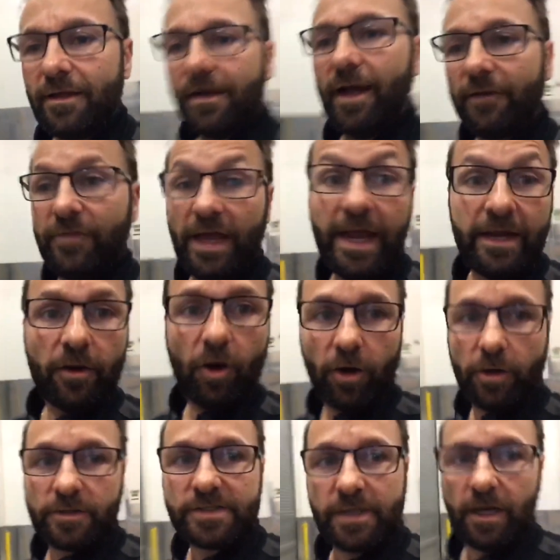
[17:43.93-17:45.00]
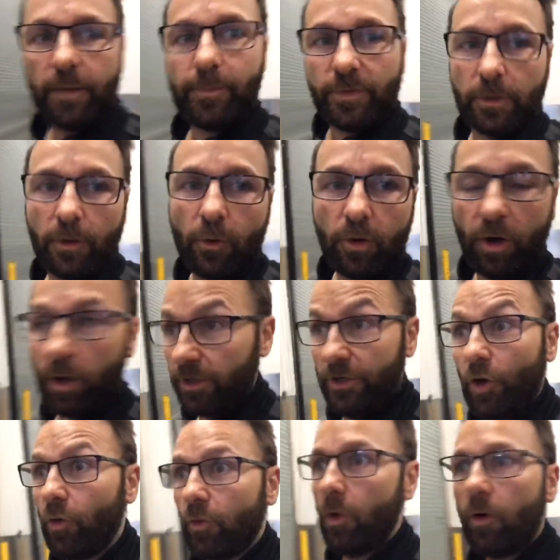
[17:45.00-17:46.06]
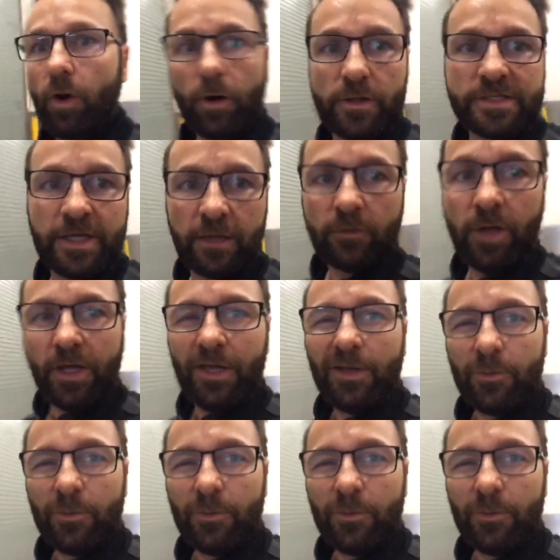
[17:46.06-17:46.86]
I have the eight of hearts up, the low card and no low cards out,